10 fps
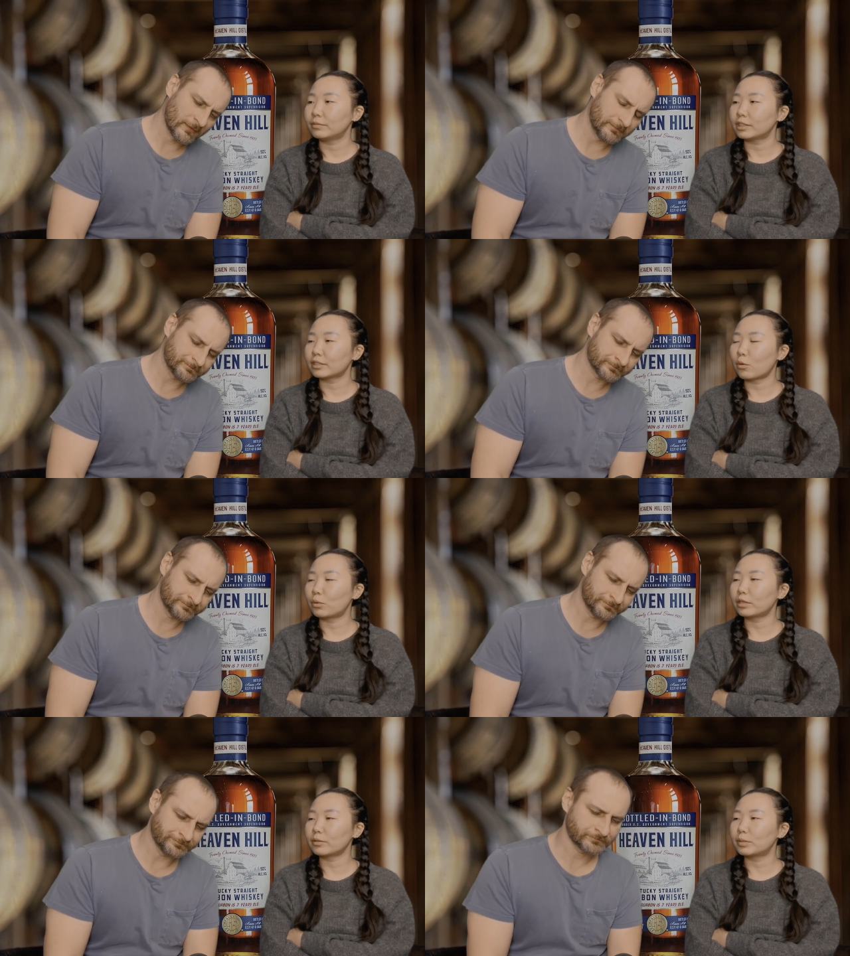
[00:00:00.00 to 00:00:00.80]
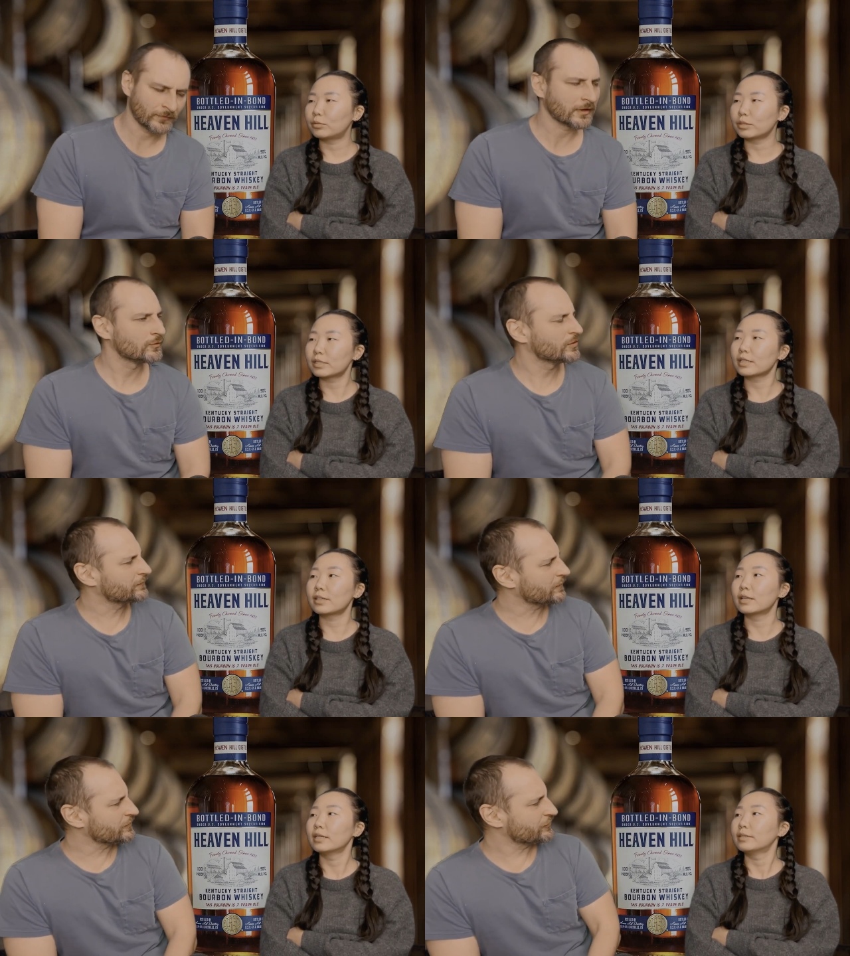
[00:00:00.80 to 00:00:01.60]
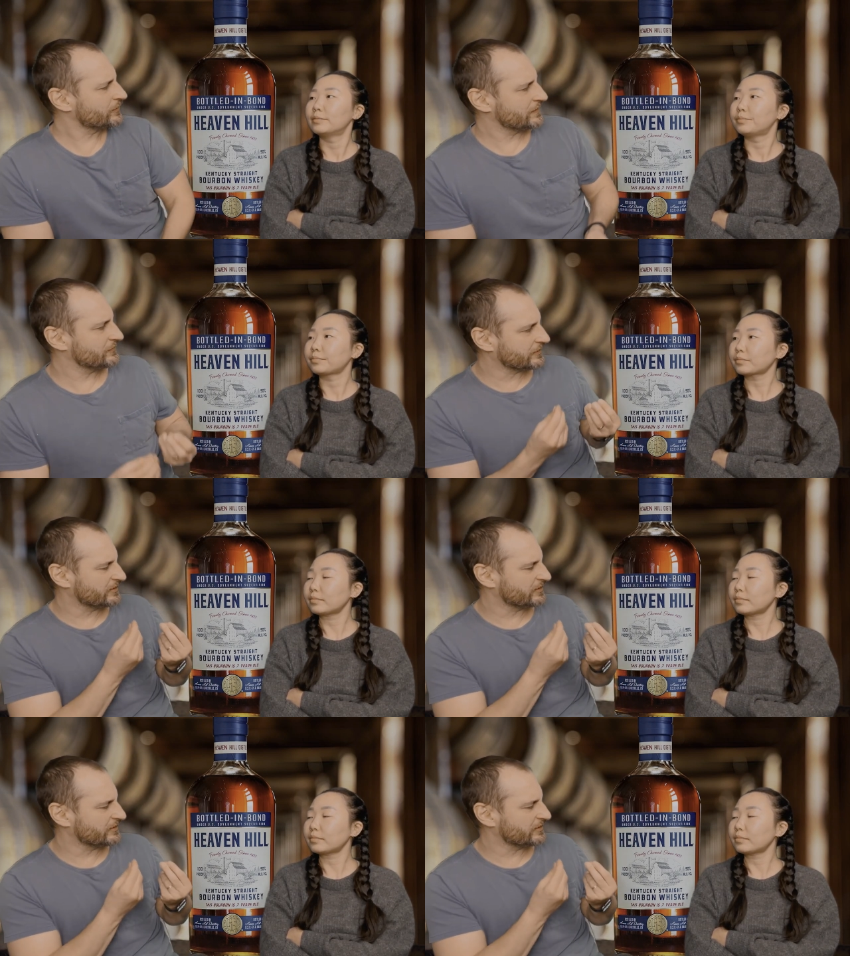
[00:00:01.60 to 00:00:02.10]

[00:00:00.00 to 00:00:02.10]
Speaker 1: Somewhere in between. Woodford
Speaker 2: Reserve has like a